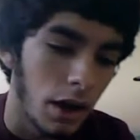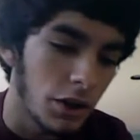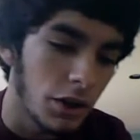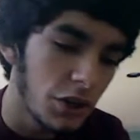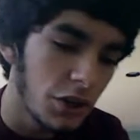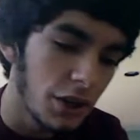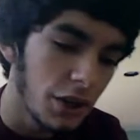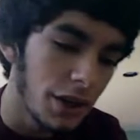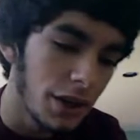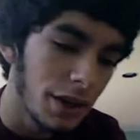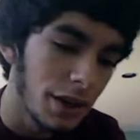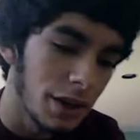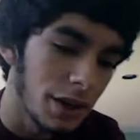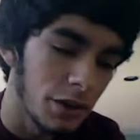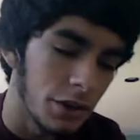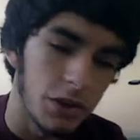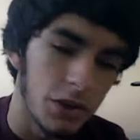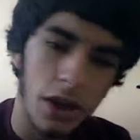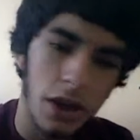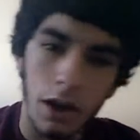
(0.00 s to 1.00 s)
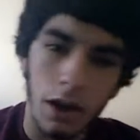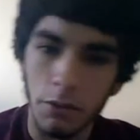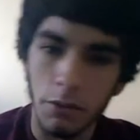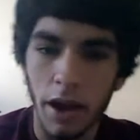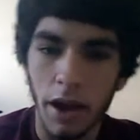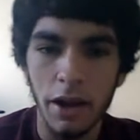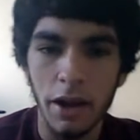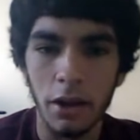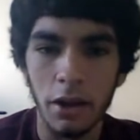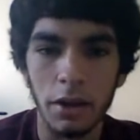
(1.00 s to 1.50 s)
She is
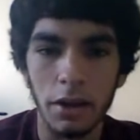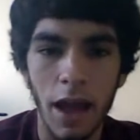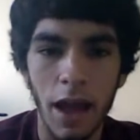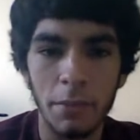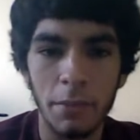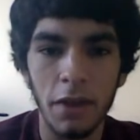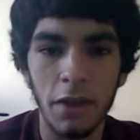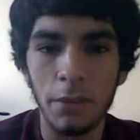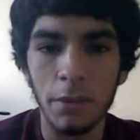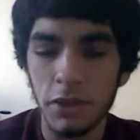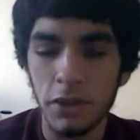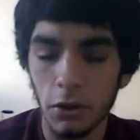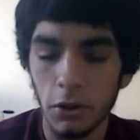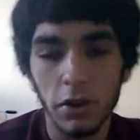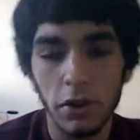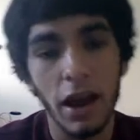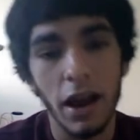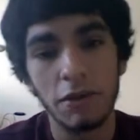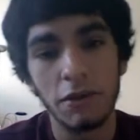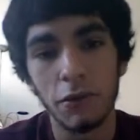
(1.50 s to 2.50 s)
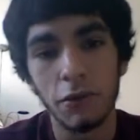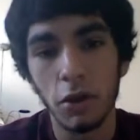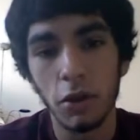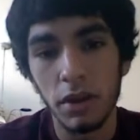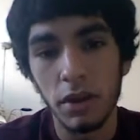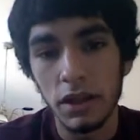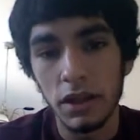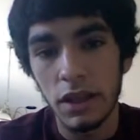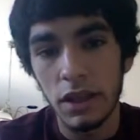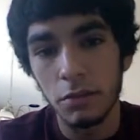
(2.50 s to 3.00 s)
writing on a laptop, so look out for her
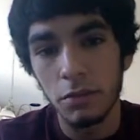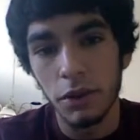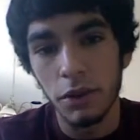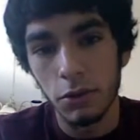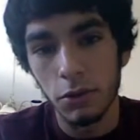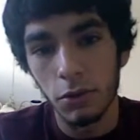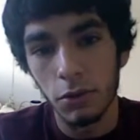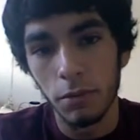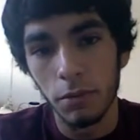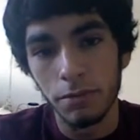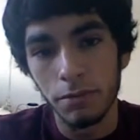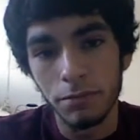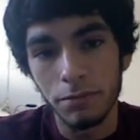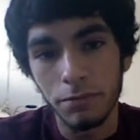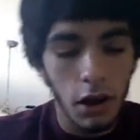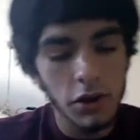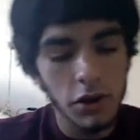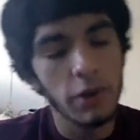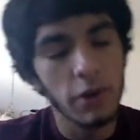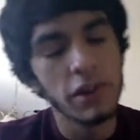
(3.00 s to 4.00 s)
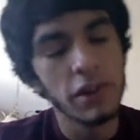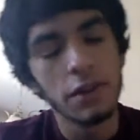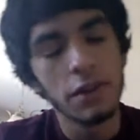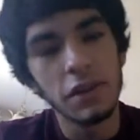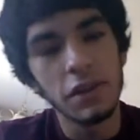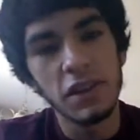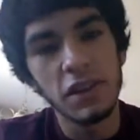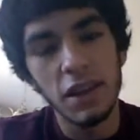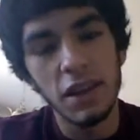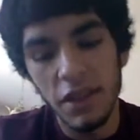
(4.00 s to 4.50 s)
because that's pretty cool. Also, I just have
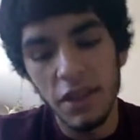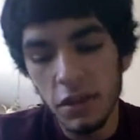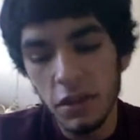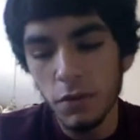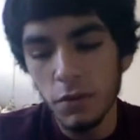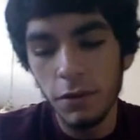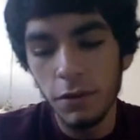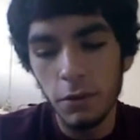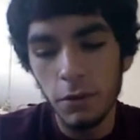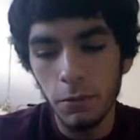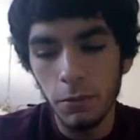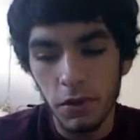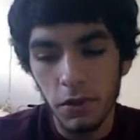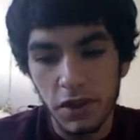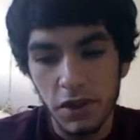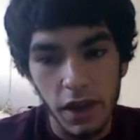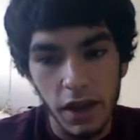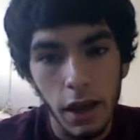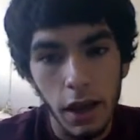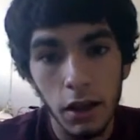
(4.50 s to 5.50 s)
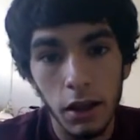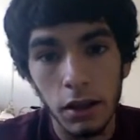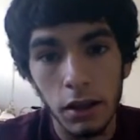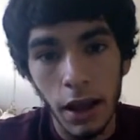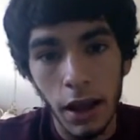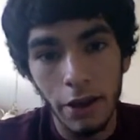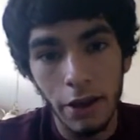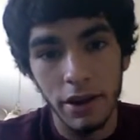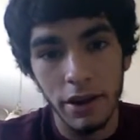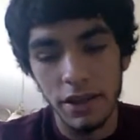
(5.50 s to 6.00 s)
to say, this movie was
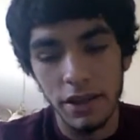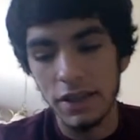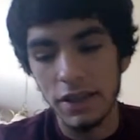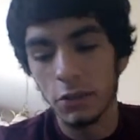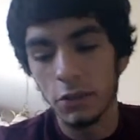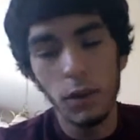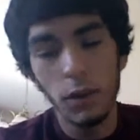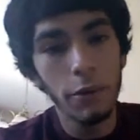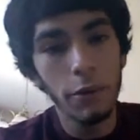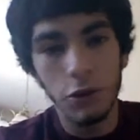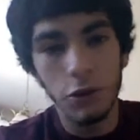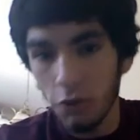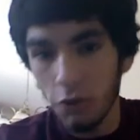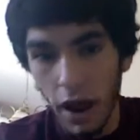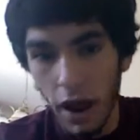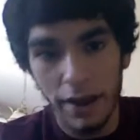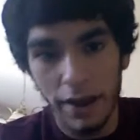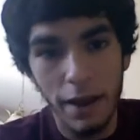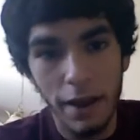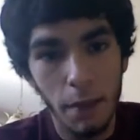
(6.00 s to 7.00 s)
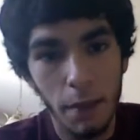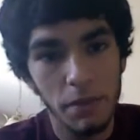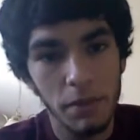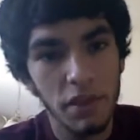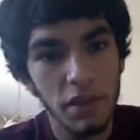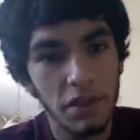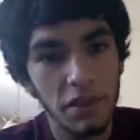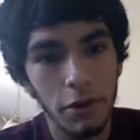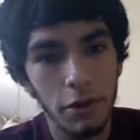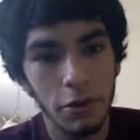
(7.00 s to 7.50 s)
hilarious. Like, we were cracking up in
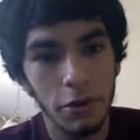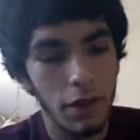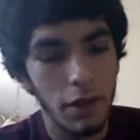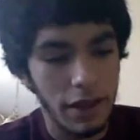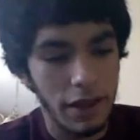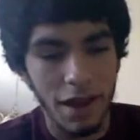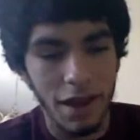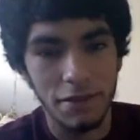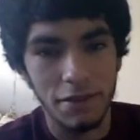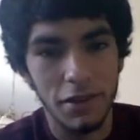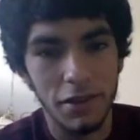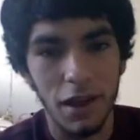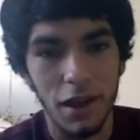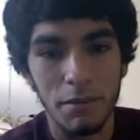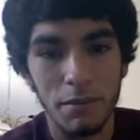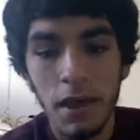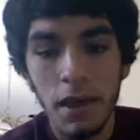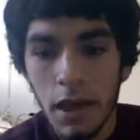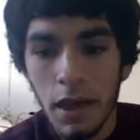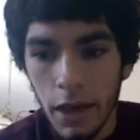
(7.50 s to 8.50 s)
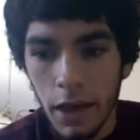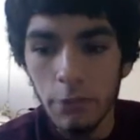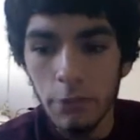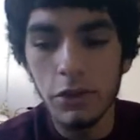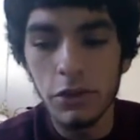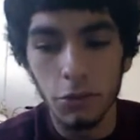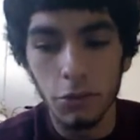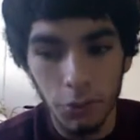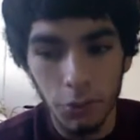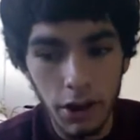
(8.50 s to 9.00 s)
the theater like half the time. It
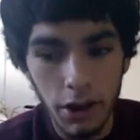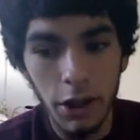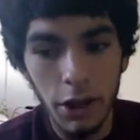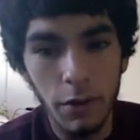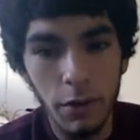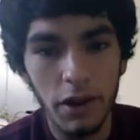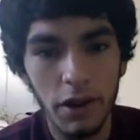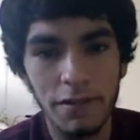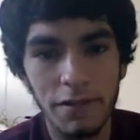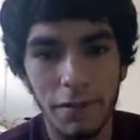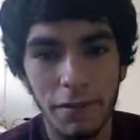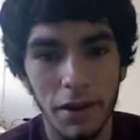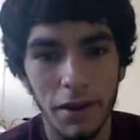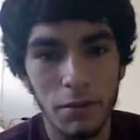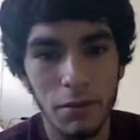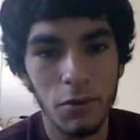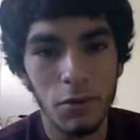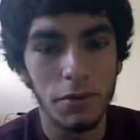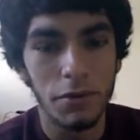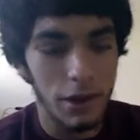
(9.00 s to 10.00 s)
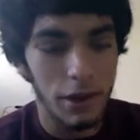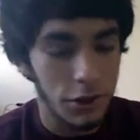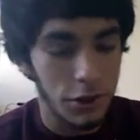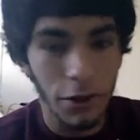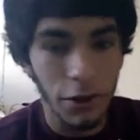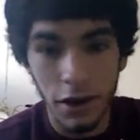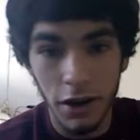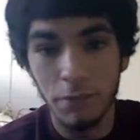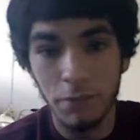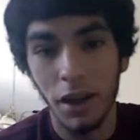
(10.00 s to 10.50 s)
was a really, really funny movie, and
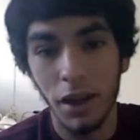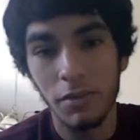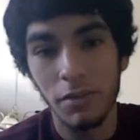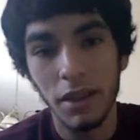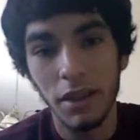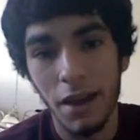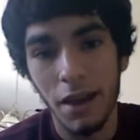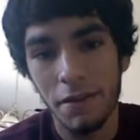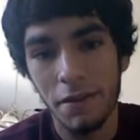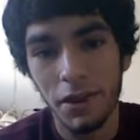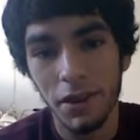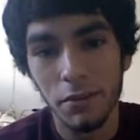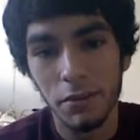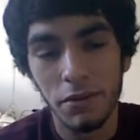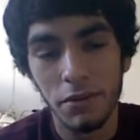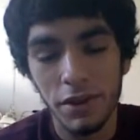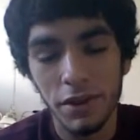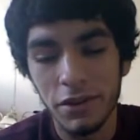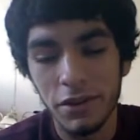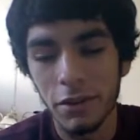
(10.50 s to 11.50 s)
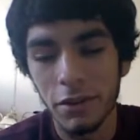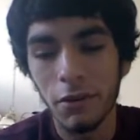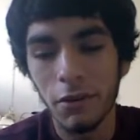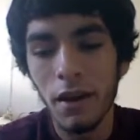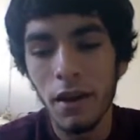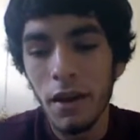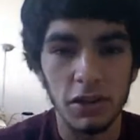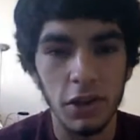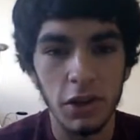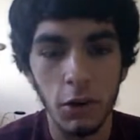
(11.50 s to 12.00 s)
you're going to probably be laughing in the movie too.
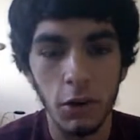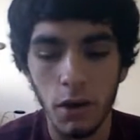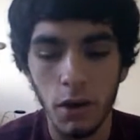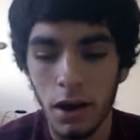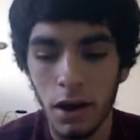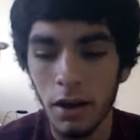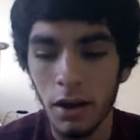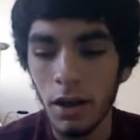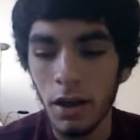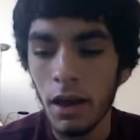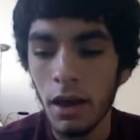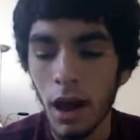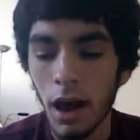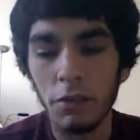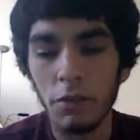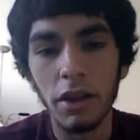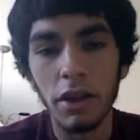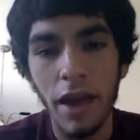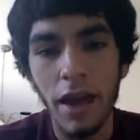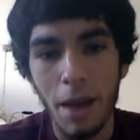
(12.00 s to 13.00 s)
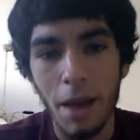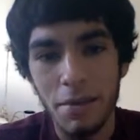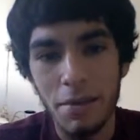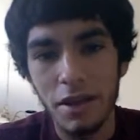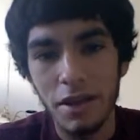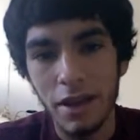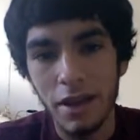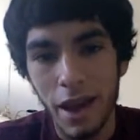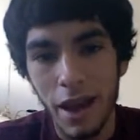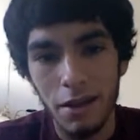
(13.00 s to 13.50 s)
So, I'm really happy
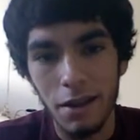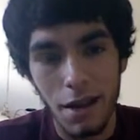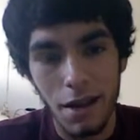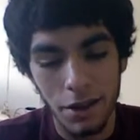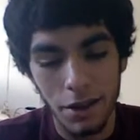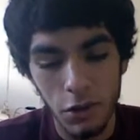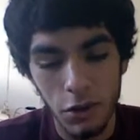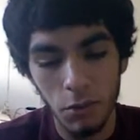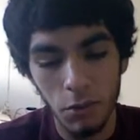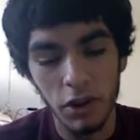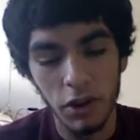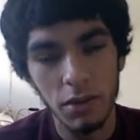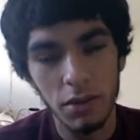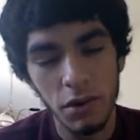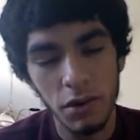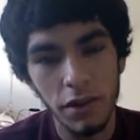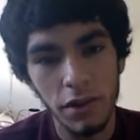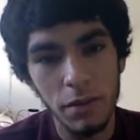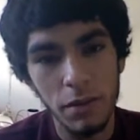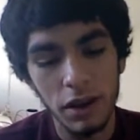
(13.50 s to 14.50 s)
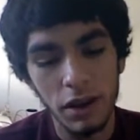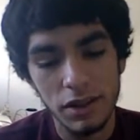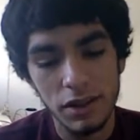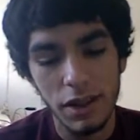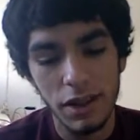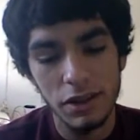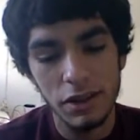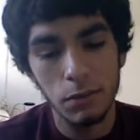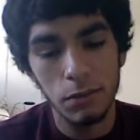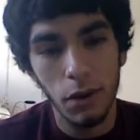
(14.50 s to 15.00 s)
that they had a lot of humor in the movie because
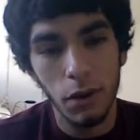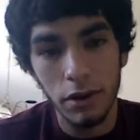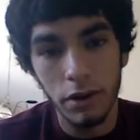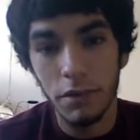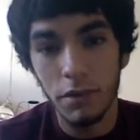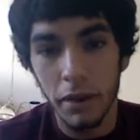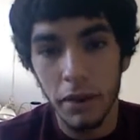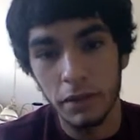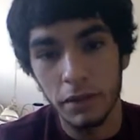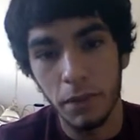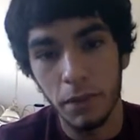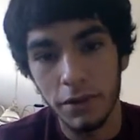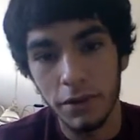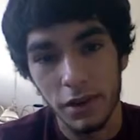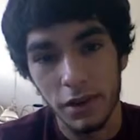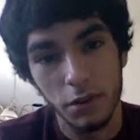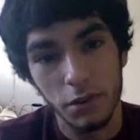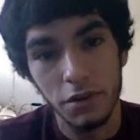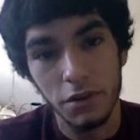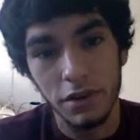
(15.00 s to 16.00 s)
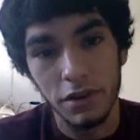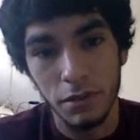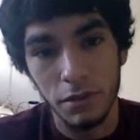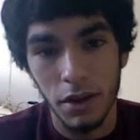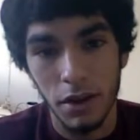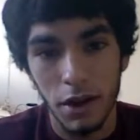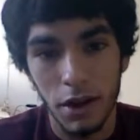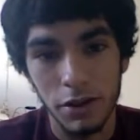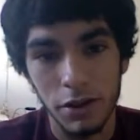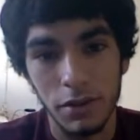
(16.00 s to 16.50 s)
that's one of the best parts of the movie, to
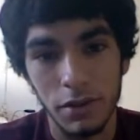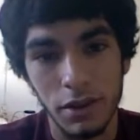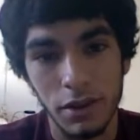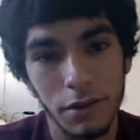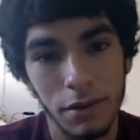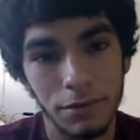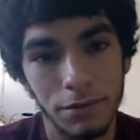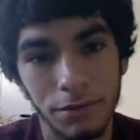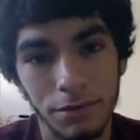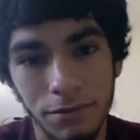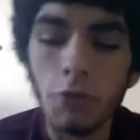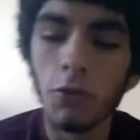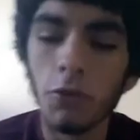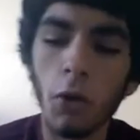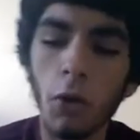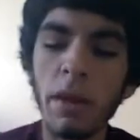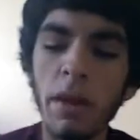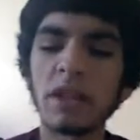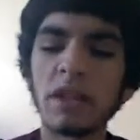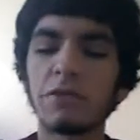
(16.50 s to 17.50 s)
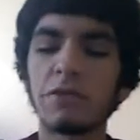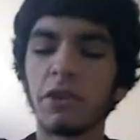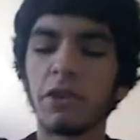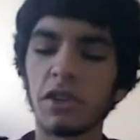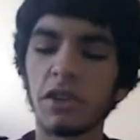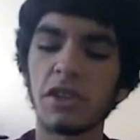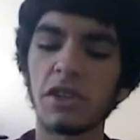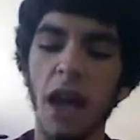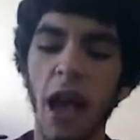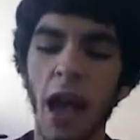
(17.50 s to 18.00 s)
be honest with you. Romance
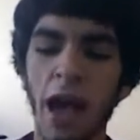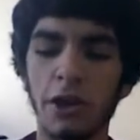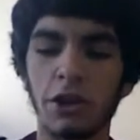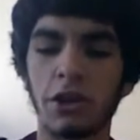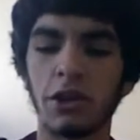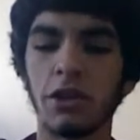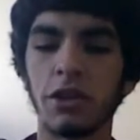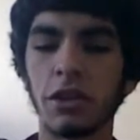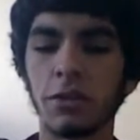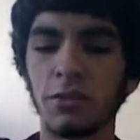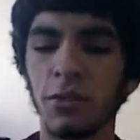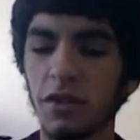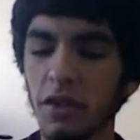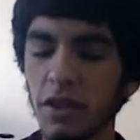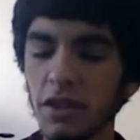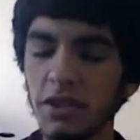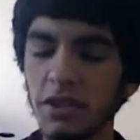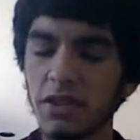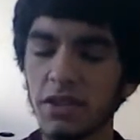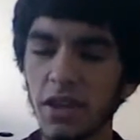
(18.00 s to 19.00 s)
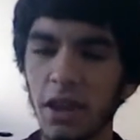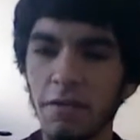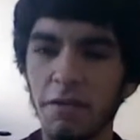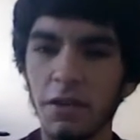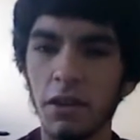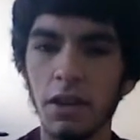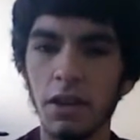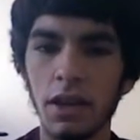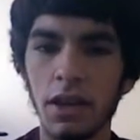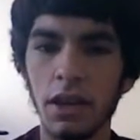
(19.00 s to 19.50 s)
versus action in this movie. This
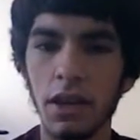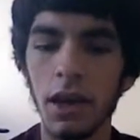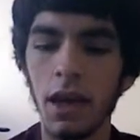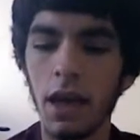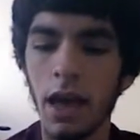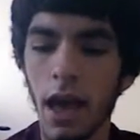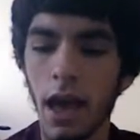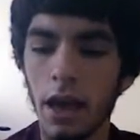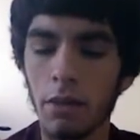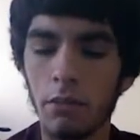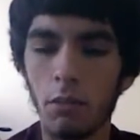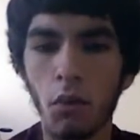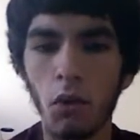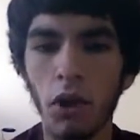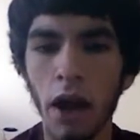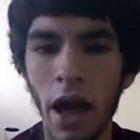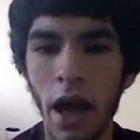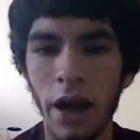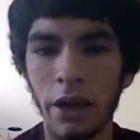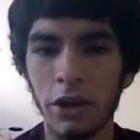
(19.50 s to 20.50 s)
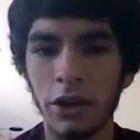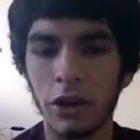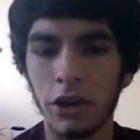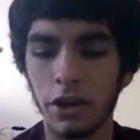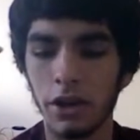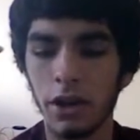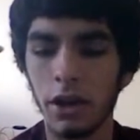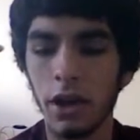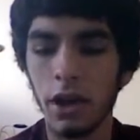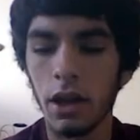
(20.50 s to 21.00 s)
definitely had more
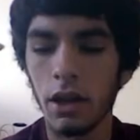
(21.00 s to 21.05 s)
action